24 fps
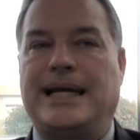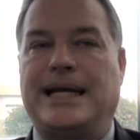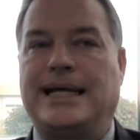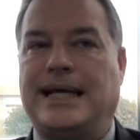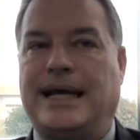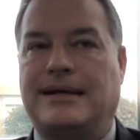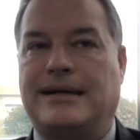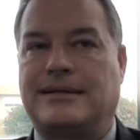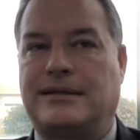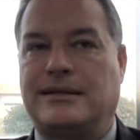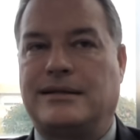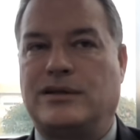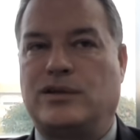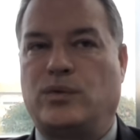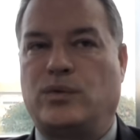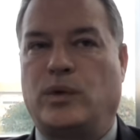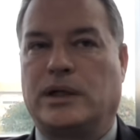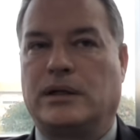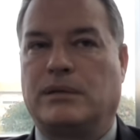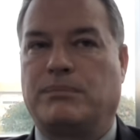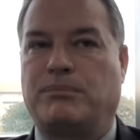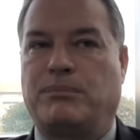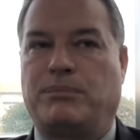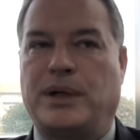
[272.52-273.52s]
My guess is
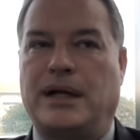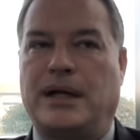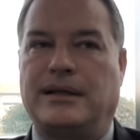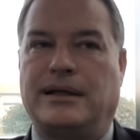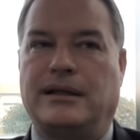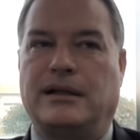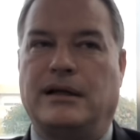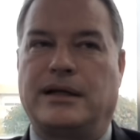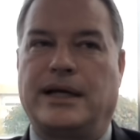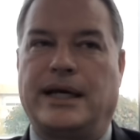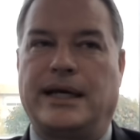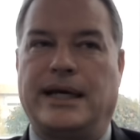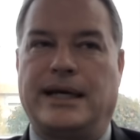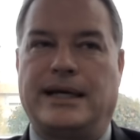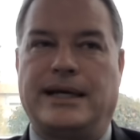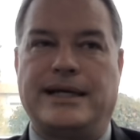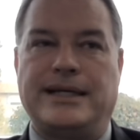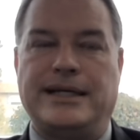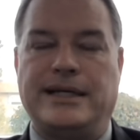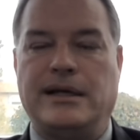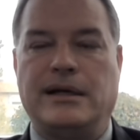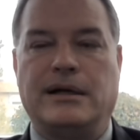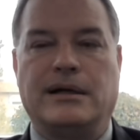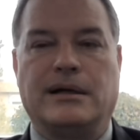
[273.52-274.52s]
we're probably looking at
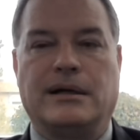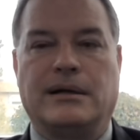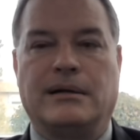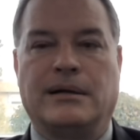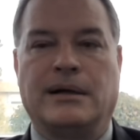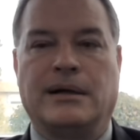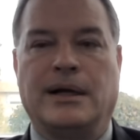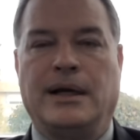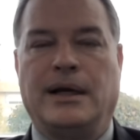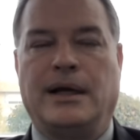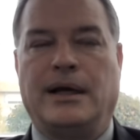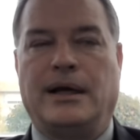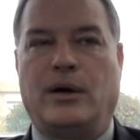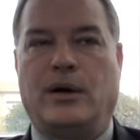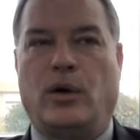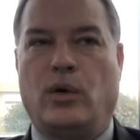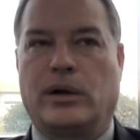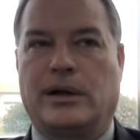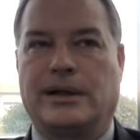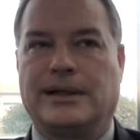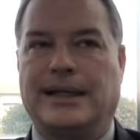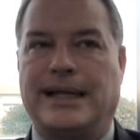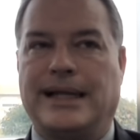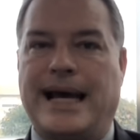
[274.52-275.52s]
a year
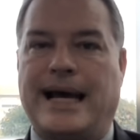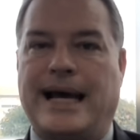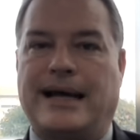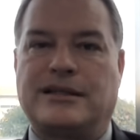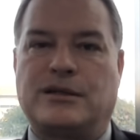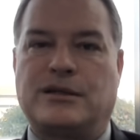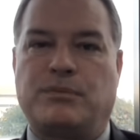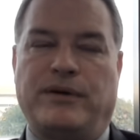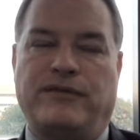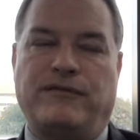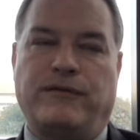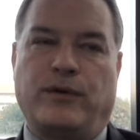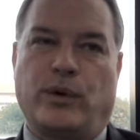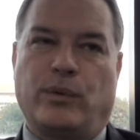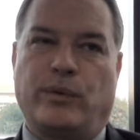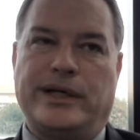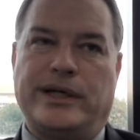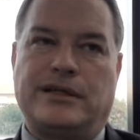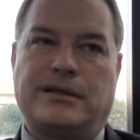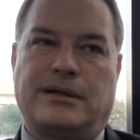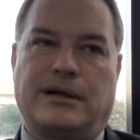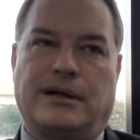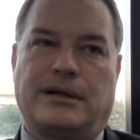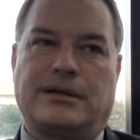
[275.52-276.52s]
or less before
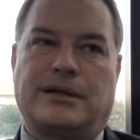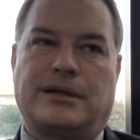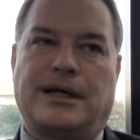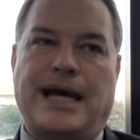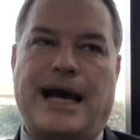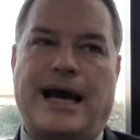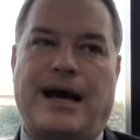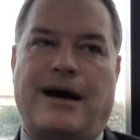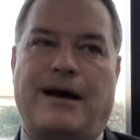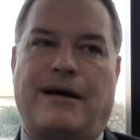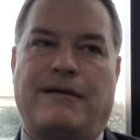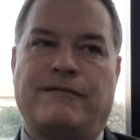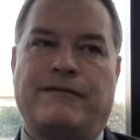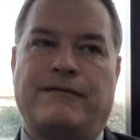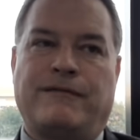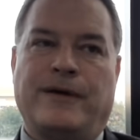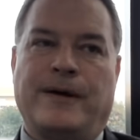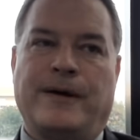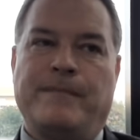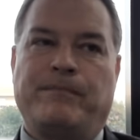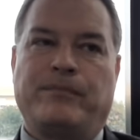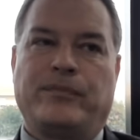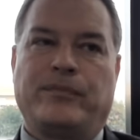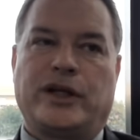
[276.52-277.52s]
we start to have
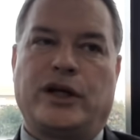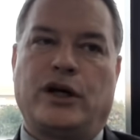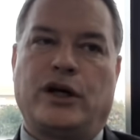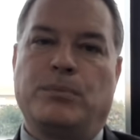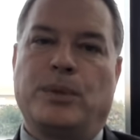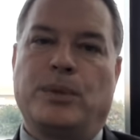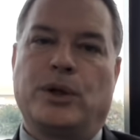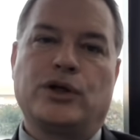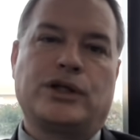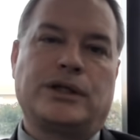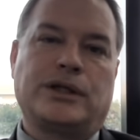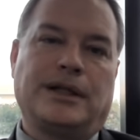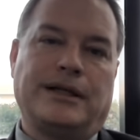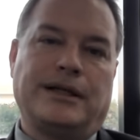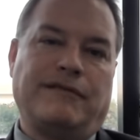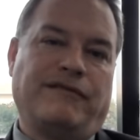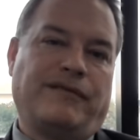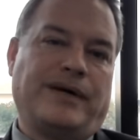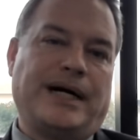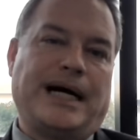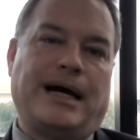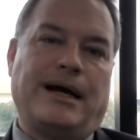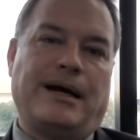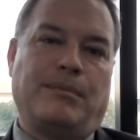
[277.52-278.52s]
commercially
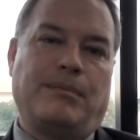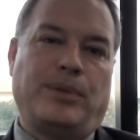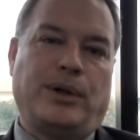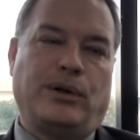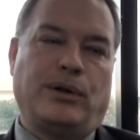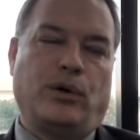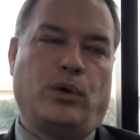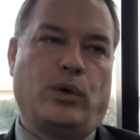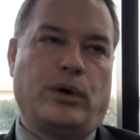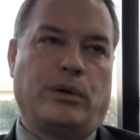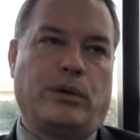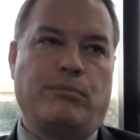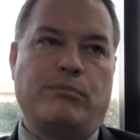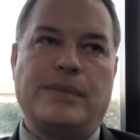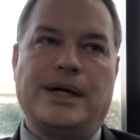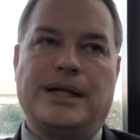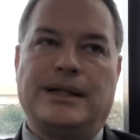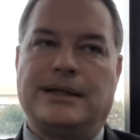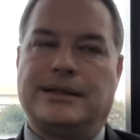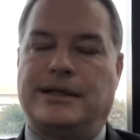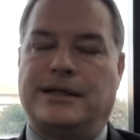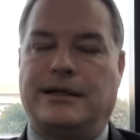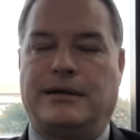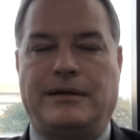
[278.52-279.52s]
viable or
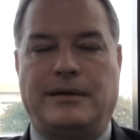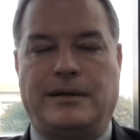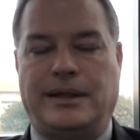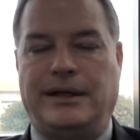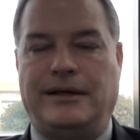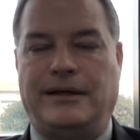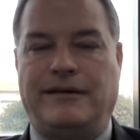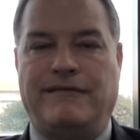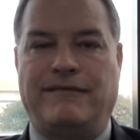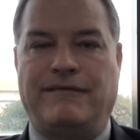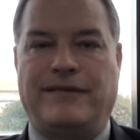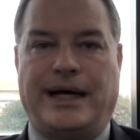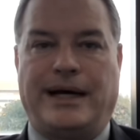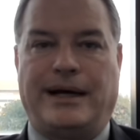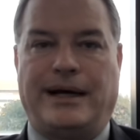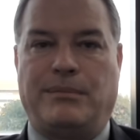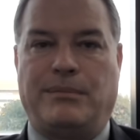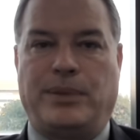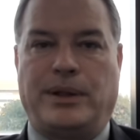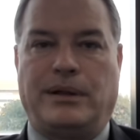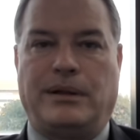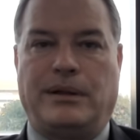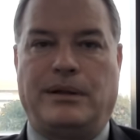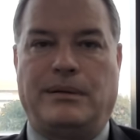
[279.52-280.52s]
military
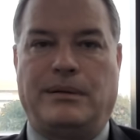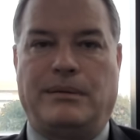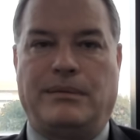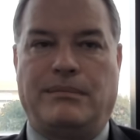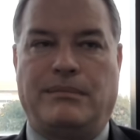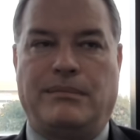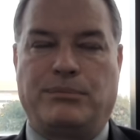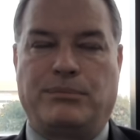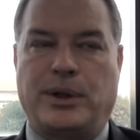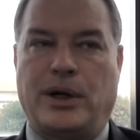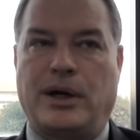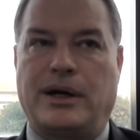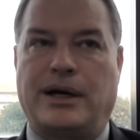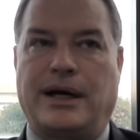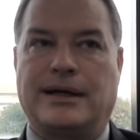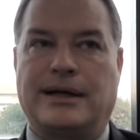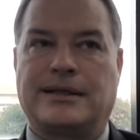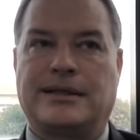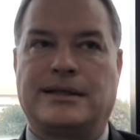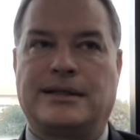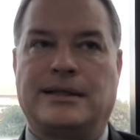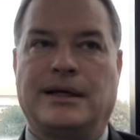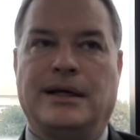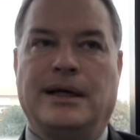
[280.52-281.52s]
viable
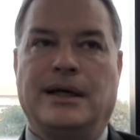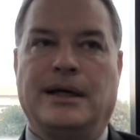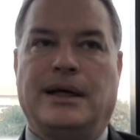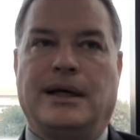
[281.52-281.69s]
products.